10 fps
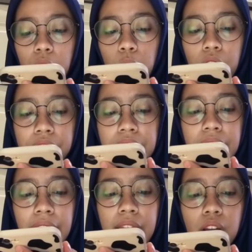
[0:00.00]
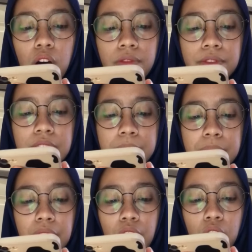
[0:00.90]
Guarding can often
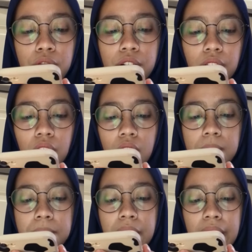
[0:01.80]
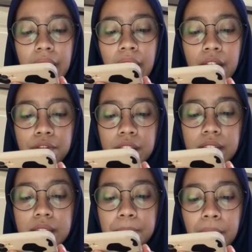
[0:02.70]
be overcome by
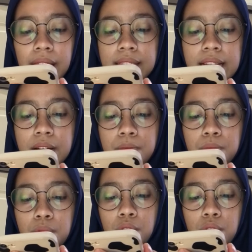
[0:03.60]
having the patient